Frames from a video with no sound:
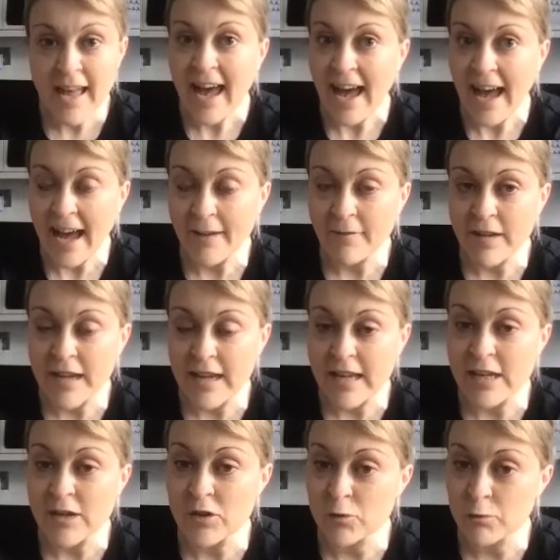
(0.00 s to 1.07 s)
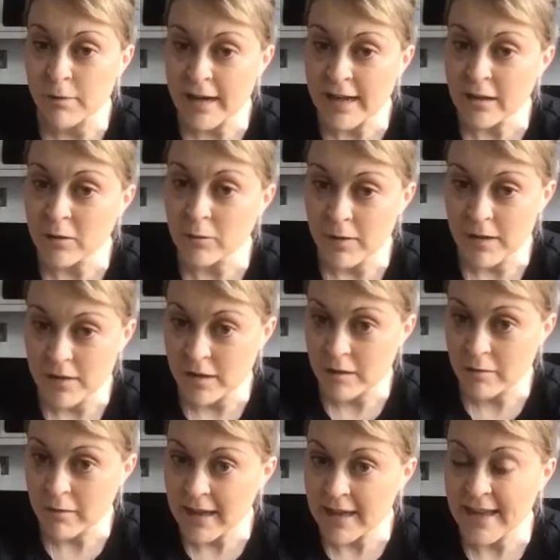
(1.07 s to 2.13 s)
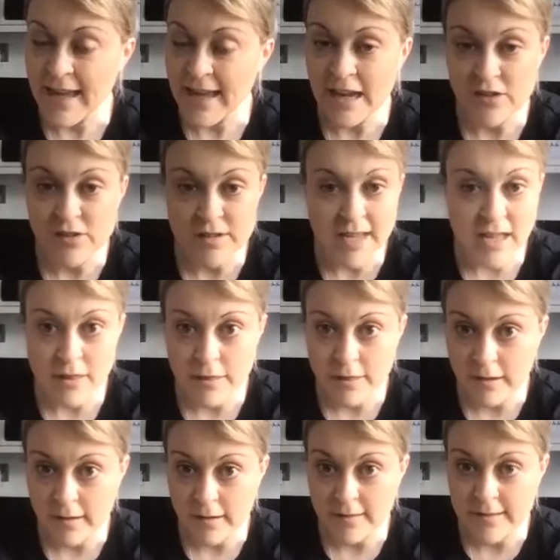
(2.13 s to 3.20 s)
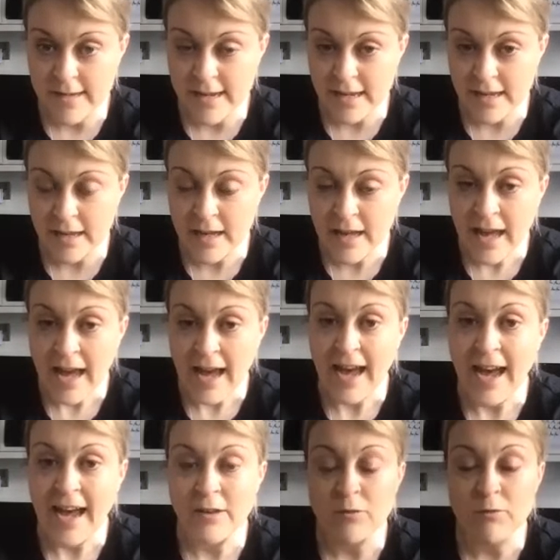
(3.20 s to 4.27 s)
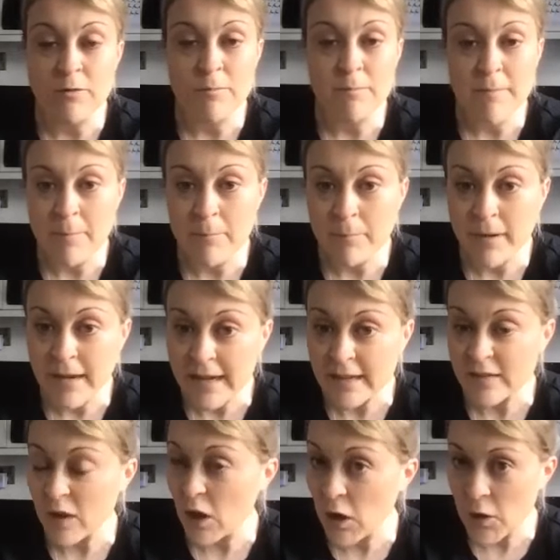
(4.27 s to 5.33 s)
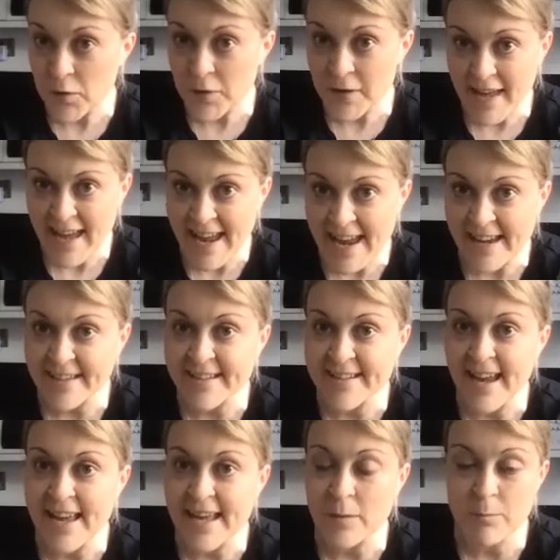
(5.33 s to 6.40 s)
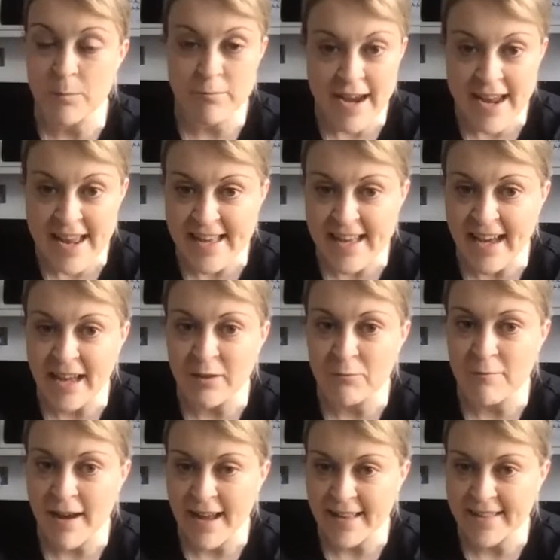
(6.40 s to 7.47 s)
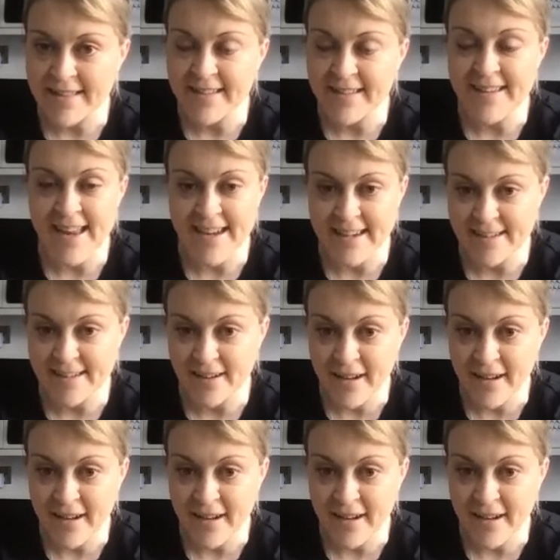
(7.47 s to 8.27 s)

Have a drink with you in case you get thirsty, and remember it's okay to take a break and rest at any time.